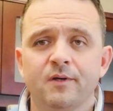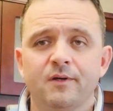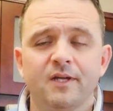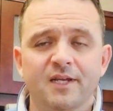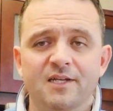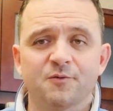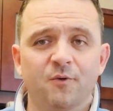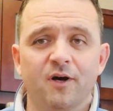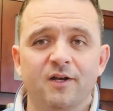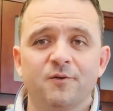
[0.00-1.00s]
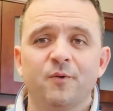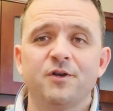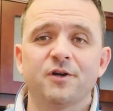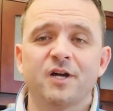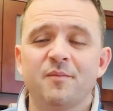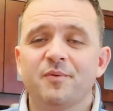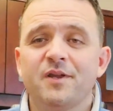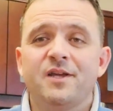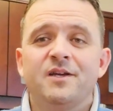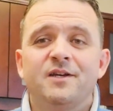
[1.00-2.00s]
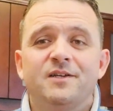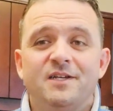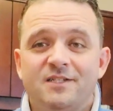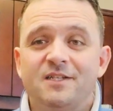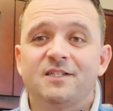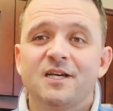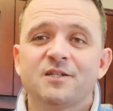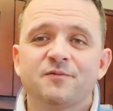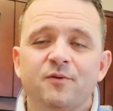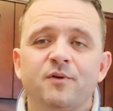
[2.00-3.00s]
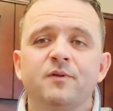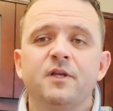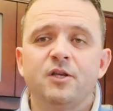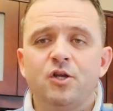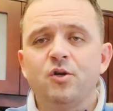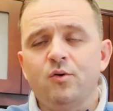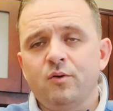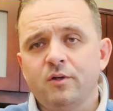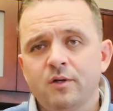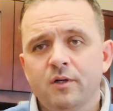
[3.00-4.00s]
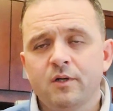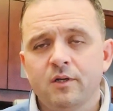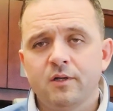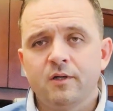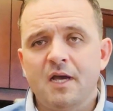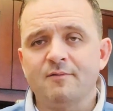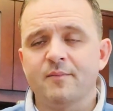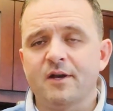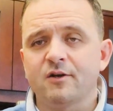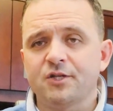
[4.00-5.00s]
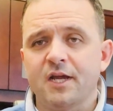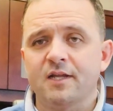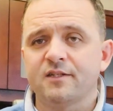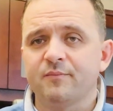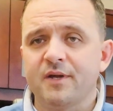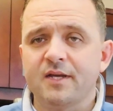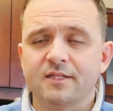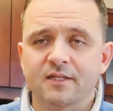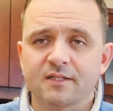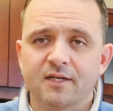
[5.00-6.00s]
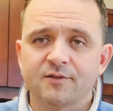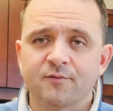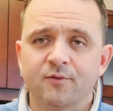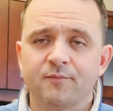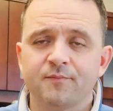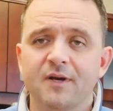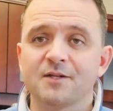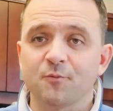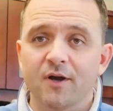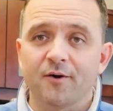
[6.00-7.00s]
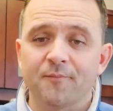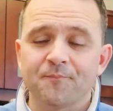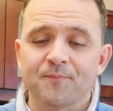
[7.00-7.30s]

And guess what? When your company is successful, then you have a better chance of being successful as well.